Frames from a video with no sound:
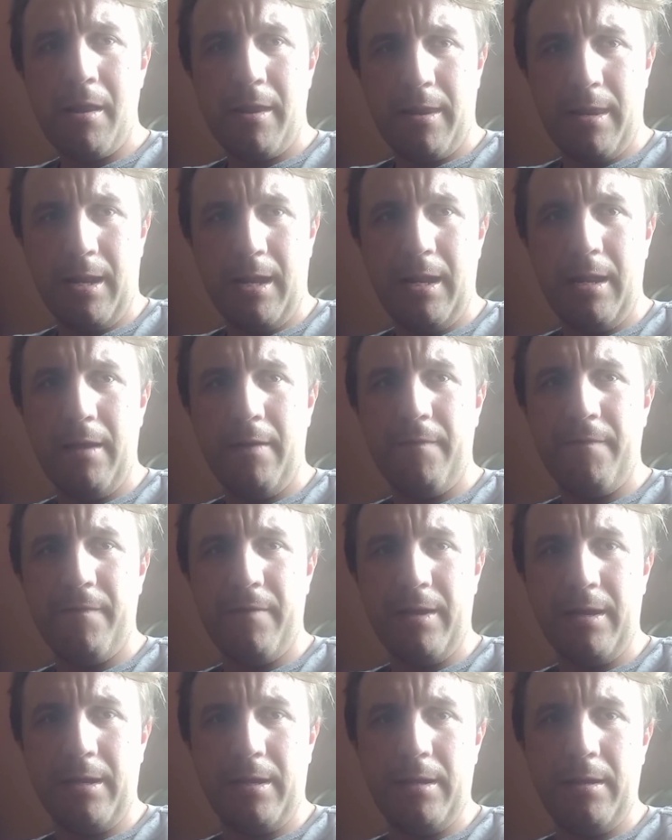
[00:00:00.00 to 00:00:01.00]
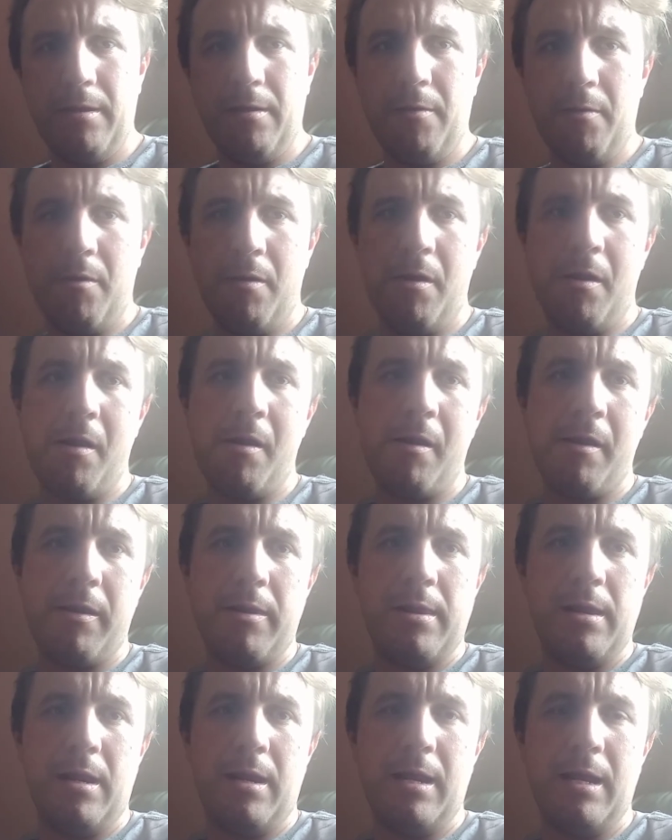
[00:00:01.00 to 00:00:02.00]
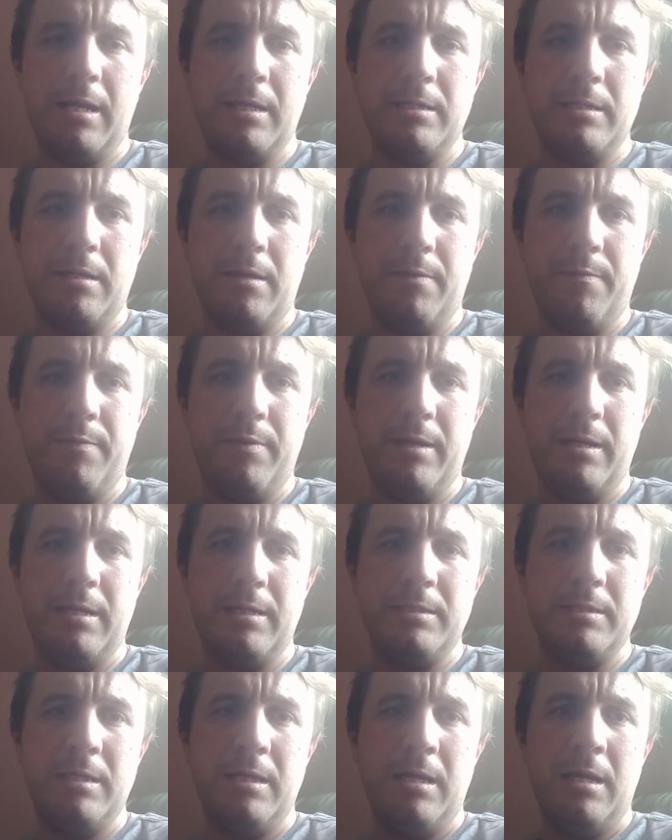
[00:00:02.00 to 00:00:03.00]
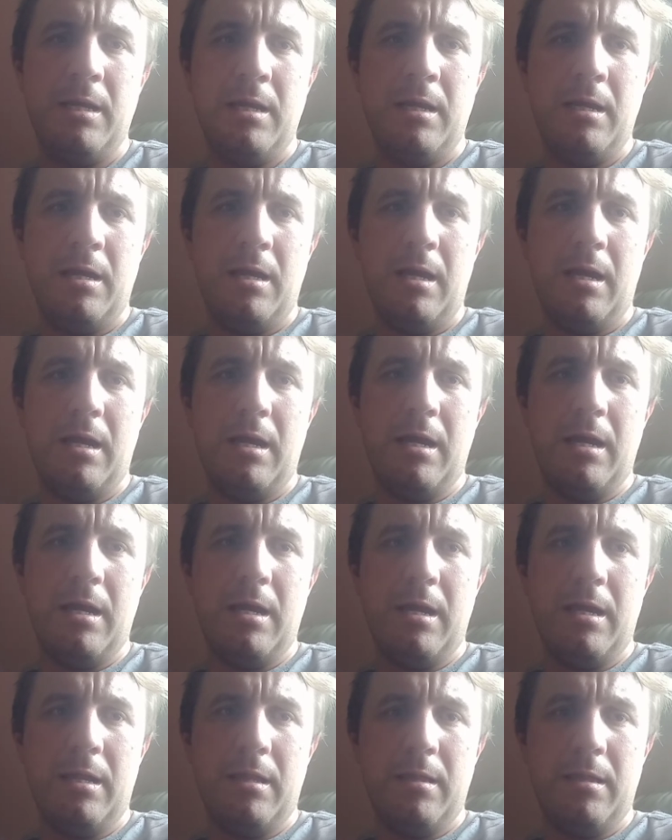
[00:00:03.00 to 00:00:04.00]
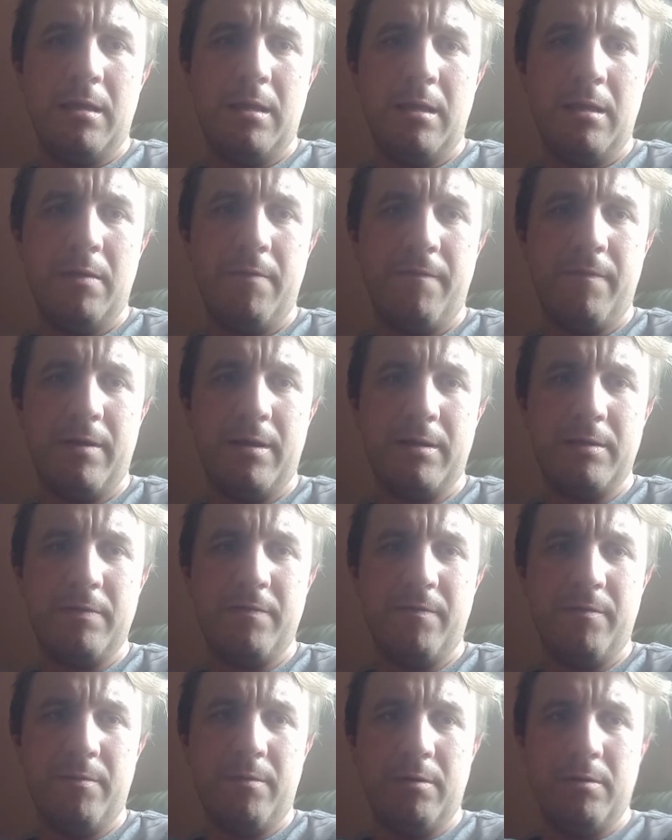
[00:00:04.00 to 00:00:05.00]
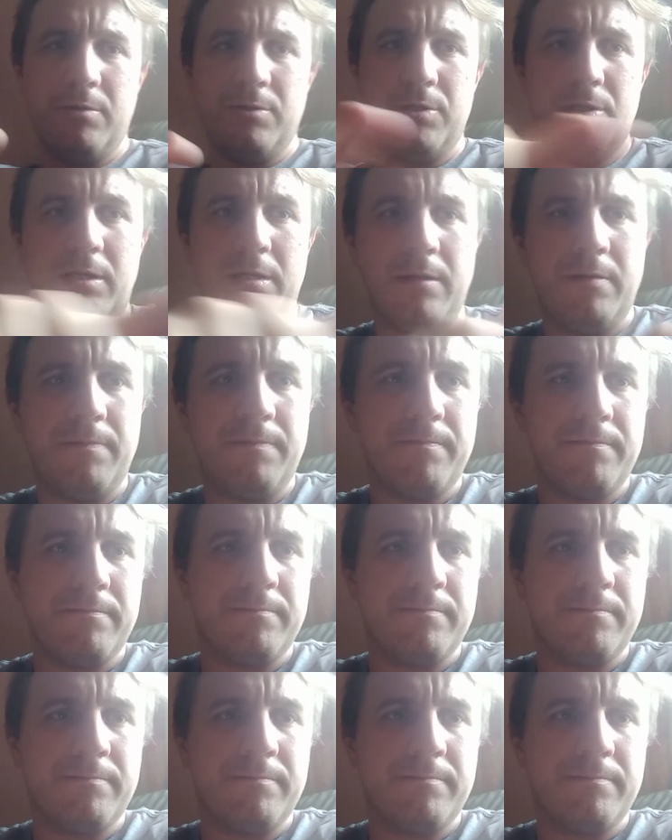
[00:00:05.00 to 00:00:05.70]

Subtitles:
Dyer, thank you. Till next time, peace, and thanks for watching.